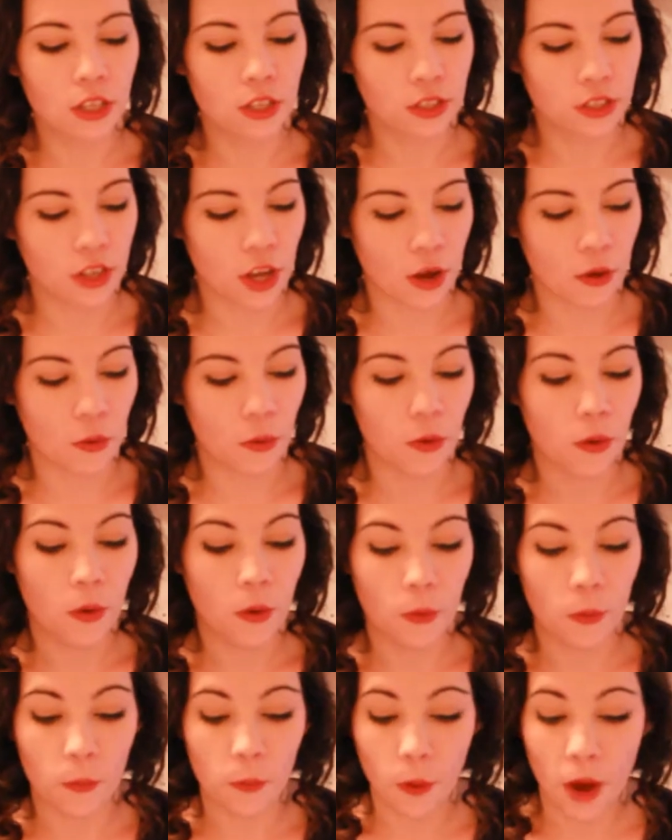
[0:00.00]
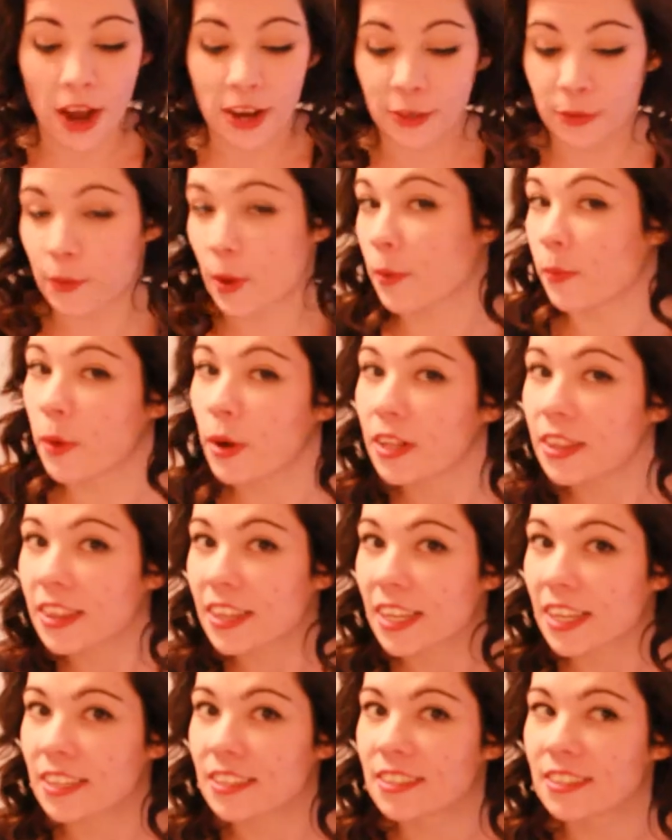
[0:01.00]
So why do I
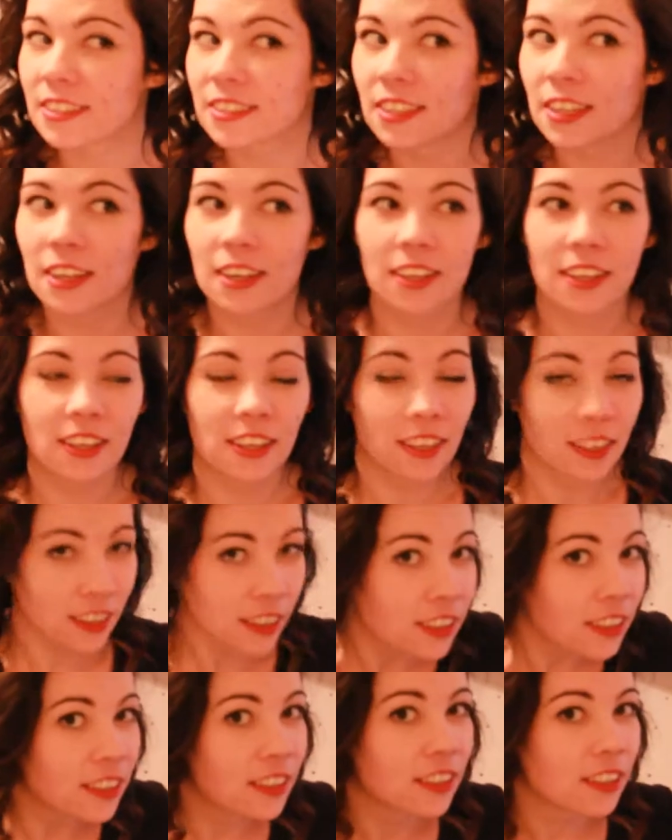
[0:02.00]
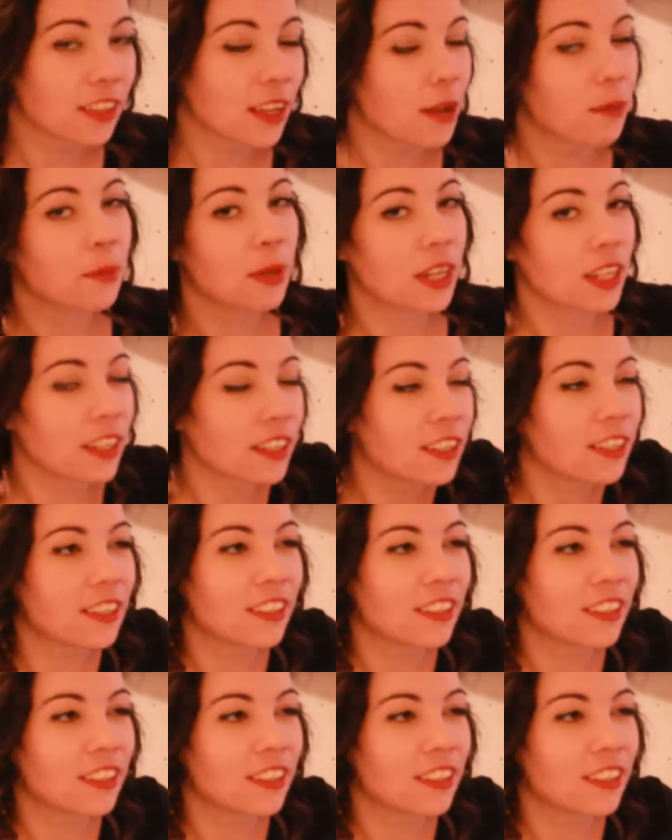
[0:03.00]
want this? I mean,